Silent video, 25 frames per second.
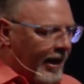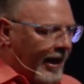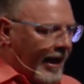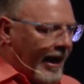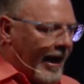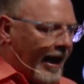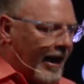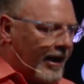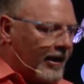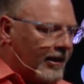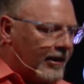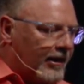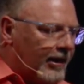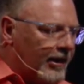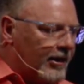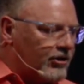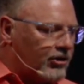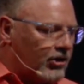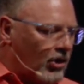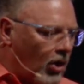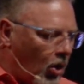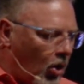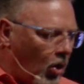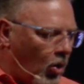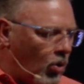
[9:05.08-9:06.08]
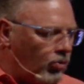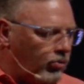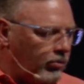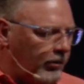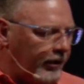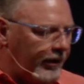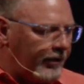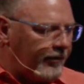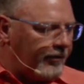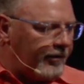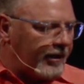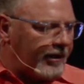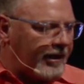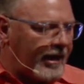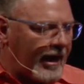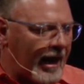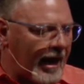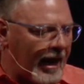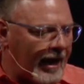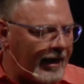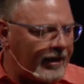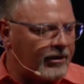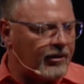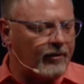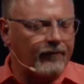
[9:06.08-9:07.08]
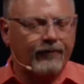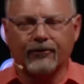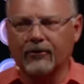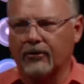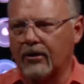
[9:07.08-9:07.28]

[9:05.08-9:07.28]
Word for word: And it's only the kind of